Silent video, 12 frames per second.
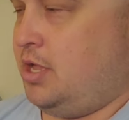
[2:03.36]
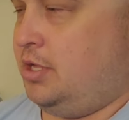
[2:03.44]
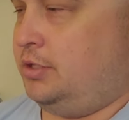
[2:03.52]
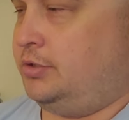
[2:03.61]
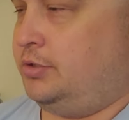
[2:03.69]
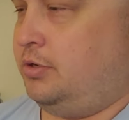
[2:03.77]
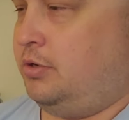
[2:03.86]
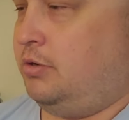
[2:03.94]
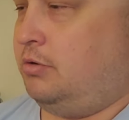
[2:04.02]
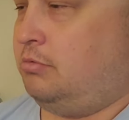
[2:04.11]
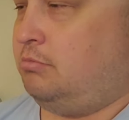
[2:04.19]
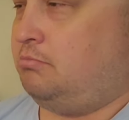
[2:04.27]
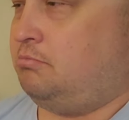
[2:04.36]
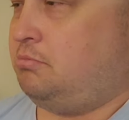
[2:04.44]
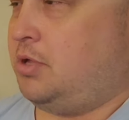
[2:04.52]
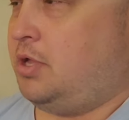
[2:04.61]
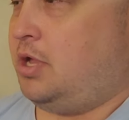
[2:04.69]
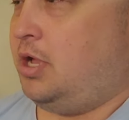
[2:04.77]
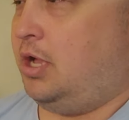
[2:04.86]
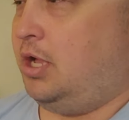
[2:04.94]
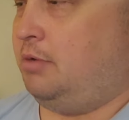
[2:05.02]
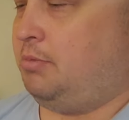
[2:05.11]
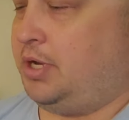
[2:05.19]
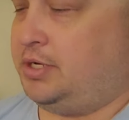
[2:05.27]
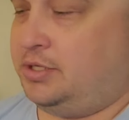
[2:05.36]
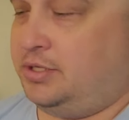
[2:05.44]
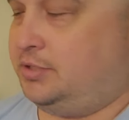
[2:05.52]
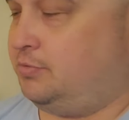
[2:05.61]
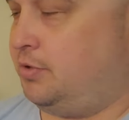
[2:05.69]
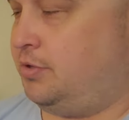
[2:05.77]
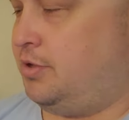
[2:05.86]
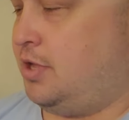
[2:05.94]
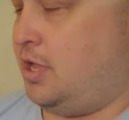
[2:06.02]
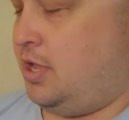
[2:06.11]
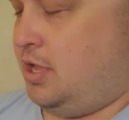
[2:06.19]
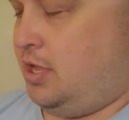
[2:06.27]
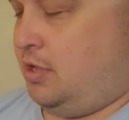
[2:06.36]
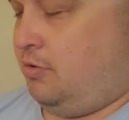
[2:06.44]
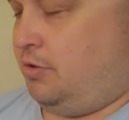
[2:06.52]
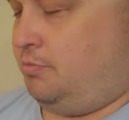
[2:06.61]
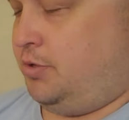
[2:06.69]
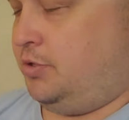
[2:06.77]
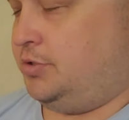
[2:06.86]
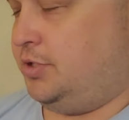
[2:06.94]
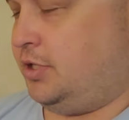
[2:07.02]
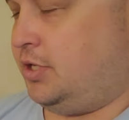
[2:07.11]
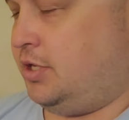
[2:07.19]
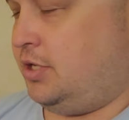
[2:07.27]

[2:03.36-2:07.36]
So I did this with music.